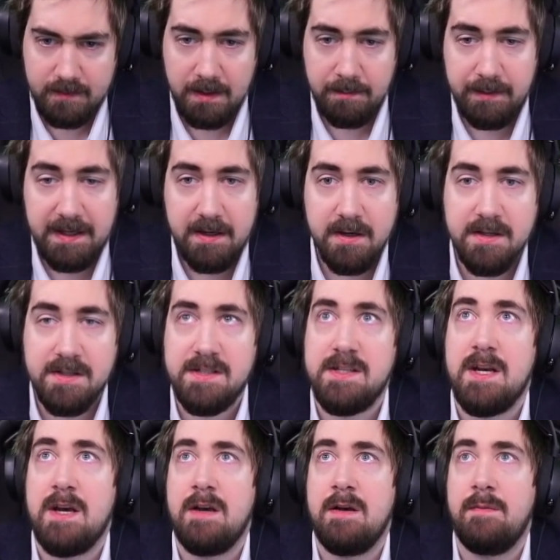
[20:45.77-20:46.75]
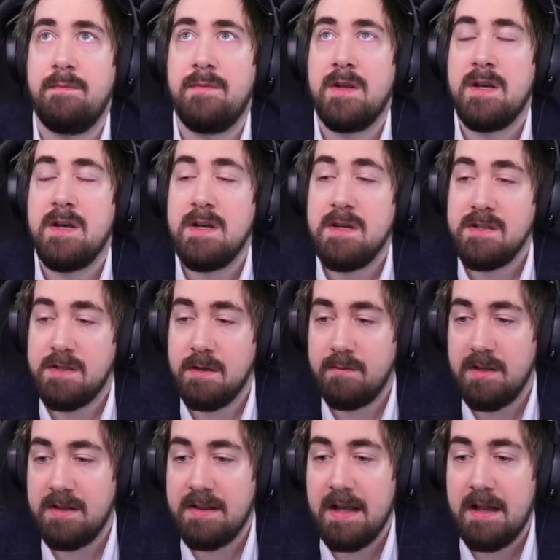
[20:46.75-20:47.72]
Because
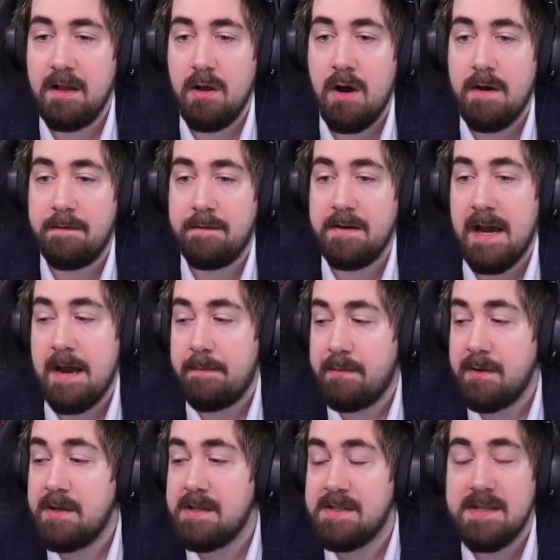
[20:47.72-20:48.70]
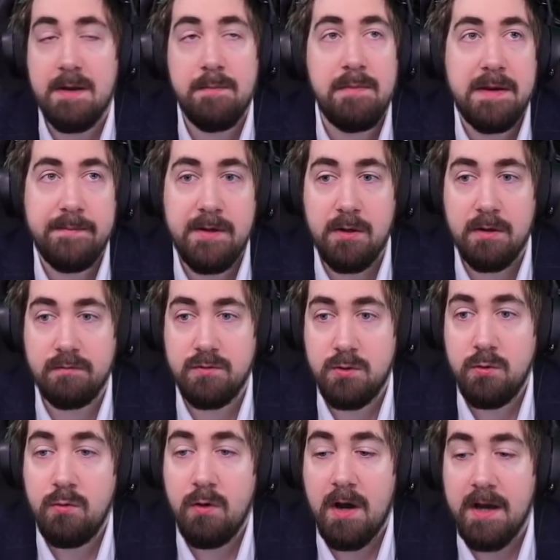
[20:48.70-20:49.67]
something that'll often happen is that maybe you have
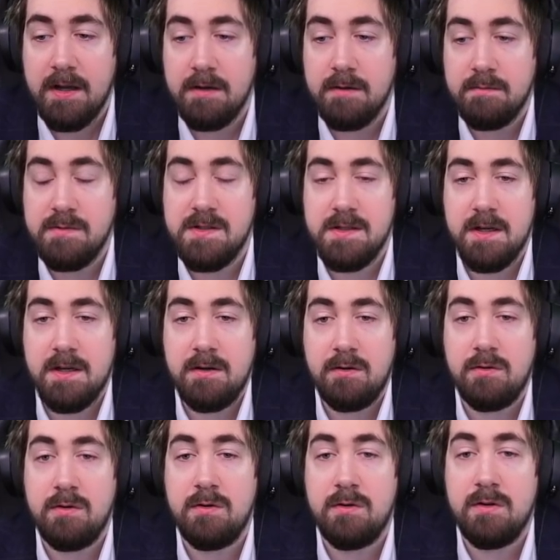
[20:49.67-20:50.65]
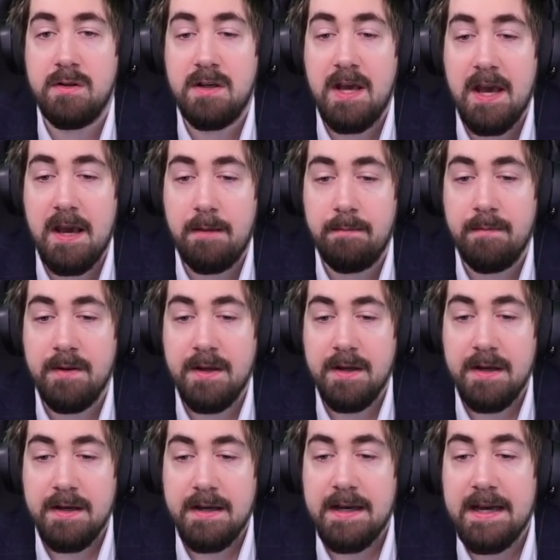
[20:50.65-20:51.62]
2 items and you're new to the game
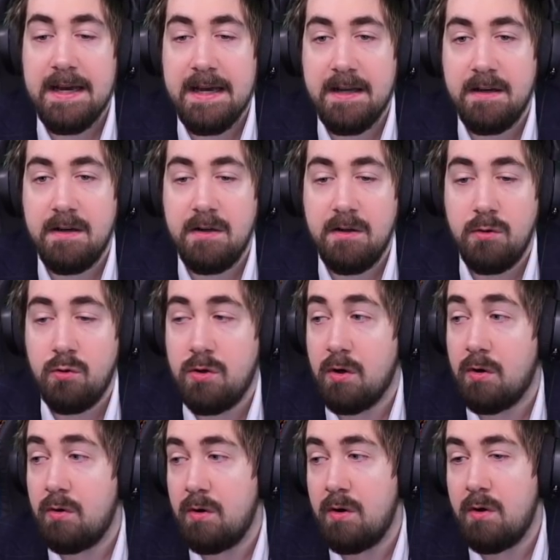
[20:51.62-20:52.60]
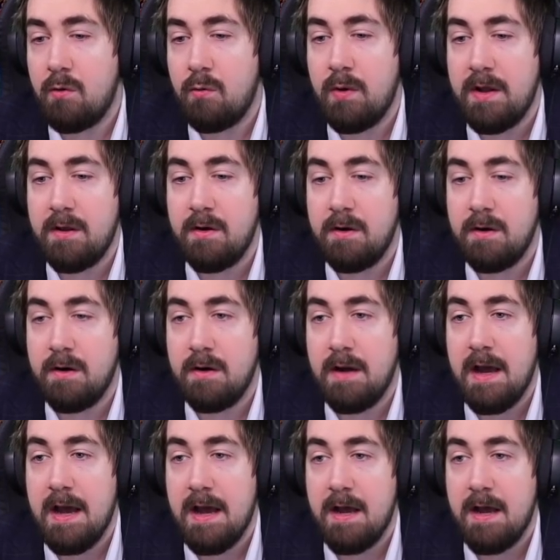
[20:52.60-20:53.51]
and you don't know whether